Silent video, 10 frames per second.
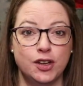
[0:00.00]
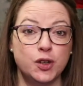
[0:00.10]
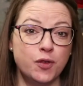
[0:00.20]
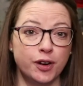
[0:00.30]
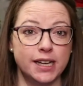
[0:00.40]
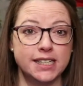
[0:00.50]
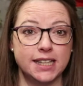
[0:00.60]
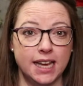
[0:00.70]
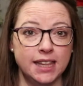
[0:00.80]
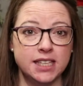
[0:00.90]
Don't forget to
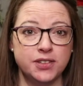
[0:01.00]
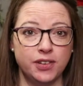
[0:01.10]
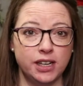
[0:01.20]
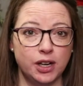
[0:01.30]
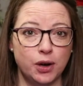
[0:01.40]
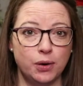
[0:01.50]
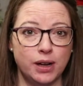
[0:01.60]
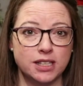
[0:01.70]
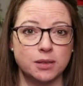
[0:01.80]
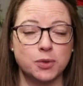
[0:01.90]
like this video
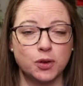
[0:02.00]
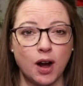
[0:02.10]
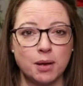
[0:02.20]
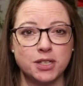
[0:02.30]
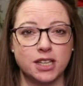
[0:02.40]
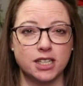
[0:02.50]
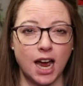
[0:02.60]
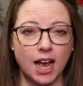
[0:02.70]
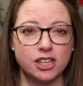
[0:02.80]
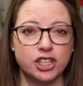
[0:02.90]
and subscribe to the
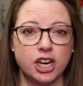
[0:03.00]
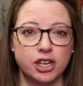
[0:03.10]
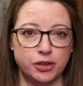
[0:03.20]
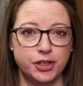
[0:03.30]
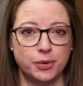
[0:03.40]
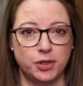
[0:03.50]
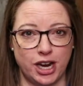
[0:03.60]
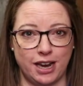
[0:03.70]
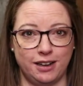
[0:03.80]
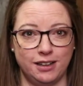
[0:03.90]
TackleShare YouTube
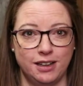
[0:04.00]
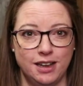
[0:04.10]
channel